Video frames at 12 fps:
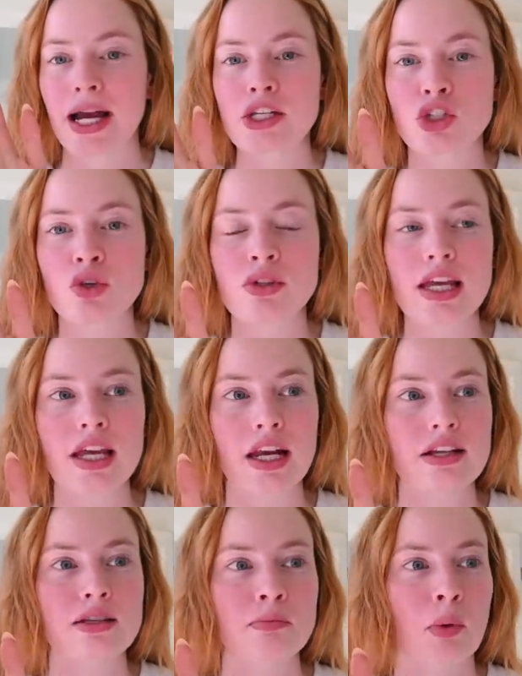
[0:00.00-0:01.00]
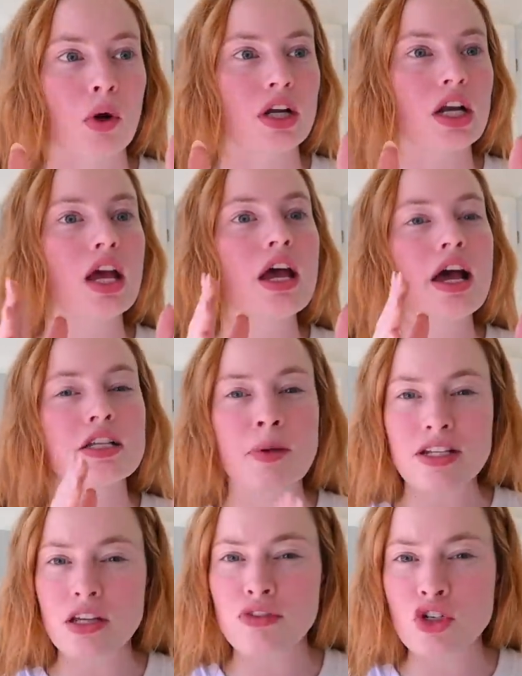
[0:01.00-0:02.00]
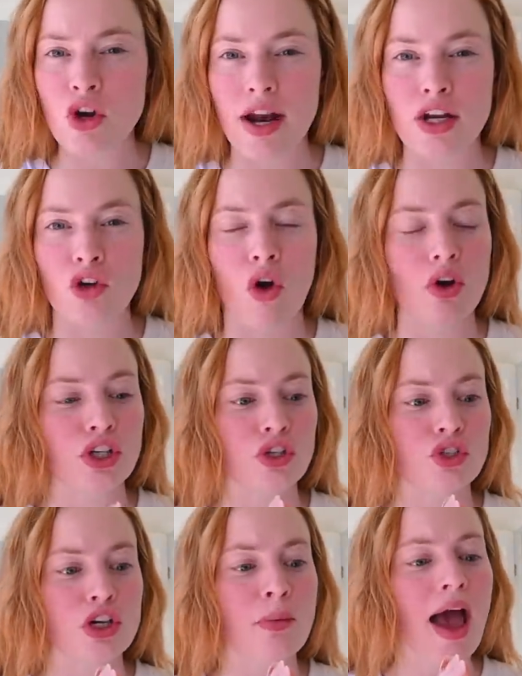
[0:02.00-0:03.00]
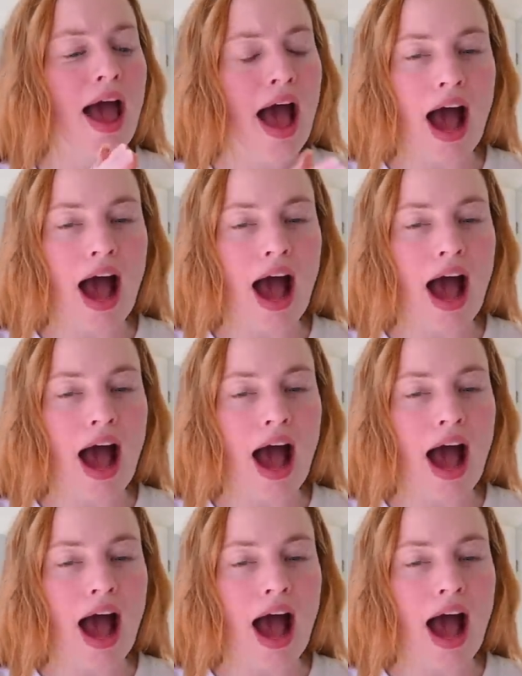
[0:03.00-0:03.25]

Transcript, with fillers: I do think it is important, especially if you're trying to grow on YouTube,